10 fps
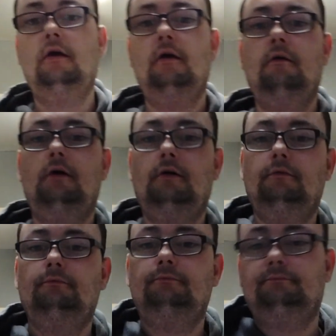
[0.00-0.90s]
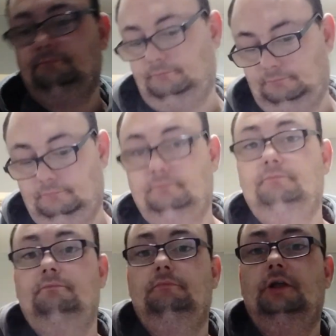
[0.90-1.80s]
Well,
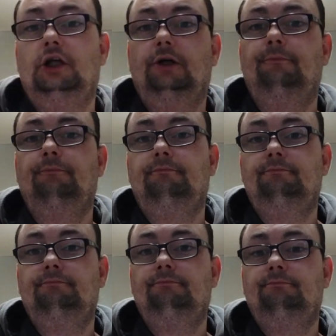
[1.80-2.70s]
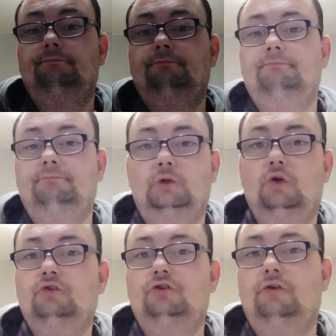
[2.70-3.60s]
there you go. All
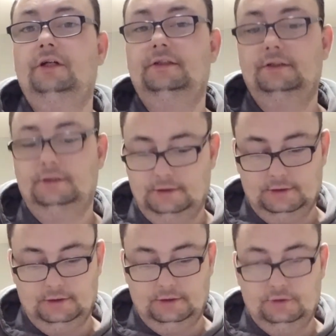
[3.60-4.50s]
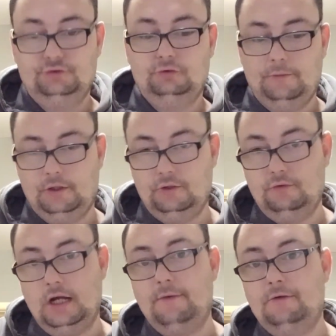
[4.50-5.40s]
sorted. So what we're going to do
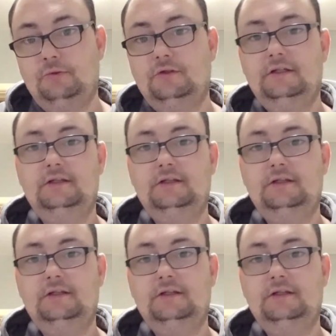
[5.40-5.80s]
now is put these